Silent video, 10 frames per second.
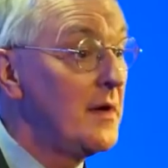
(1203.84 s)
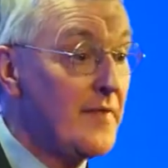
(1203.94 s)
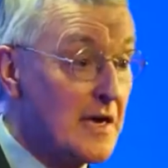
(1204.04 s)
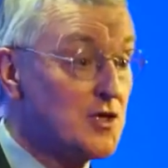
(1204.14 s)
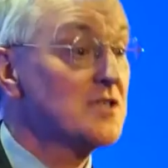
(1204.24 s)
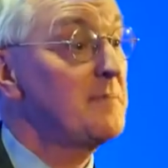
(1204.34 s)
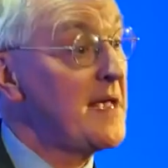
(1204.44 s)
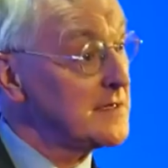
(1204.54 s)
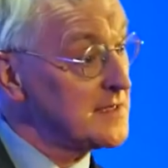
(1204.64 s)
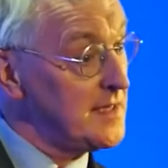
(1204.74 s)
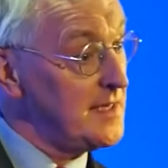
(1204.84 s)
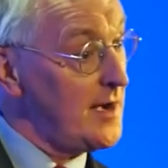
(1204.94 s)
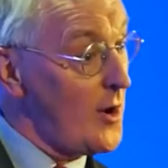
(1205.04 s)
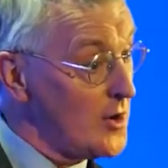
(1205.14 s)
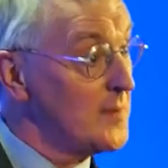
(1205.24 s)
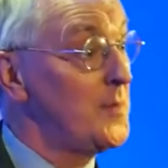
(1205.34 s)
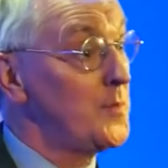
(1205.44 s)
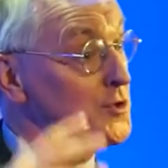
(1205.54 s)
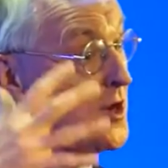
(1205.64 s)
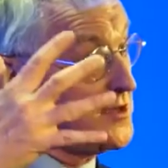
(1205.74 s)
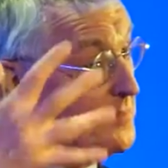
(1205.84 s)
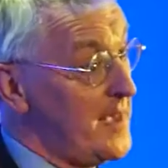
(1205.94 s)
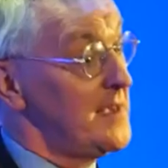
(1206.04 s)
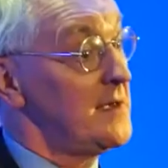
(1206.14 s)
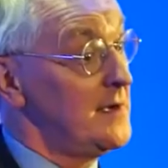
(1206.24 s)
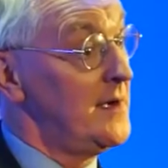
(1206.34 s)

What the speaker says: that just makes the argument we're trying to make